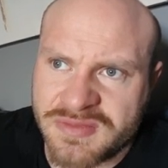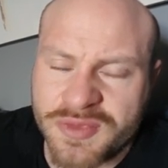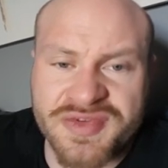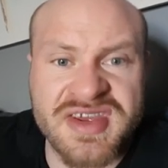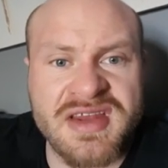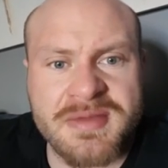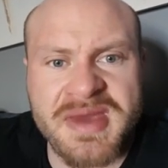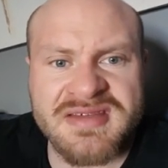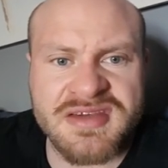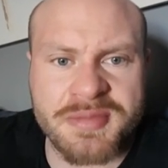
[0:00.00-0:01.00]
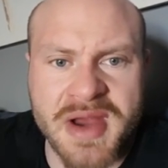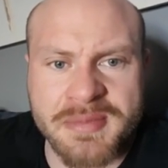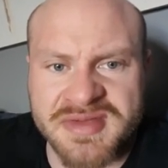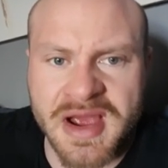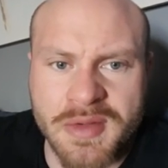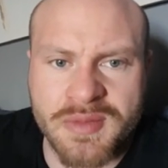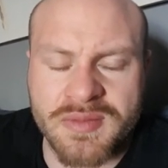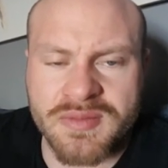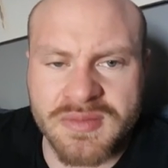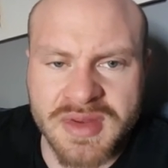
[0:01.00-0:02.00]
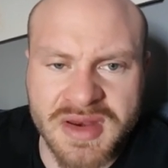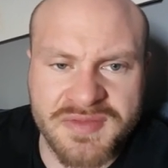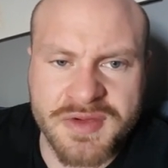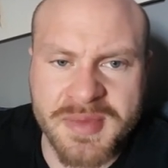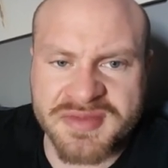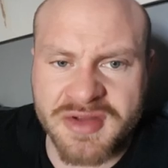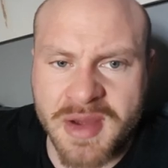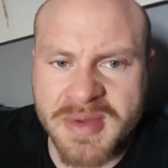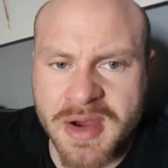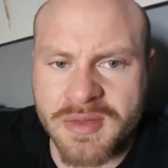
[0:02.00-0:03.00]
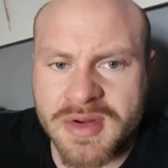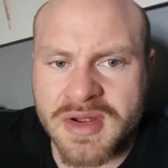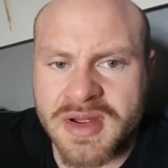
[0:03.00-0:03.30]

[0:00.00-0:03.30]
will send a message perhaps out in a few months' time how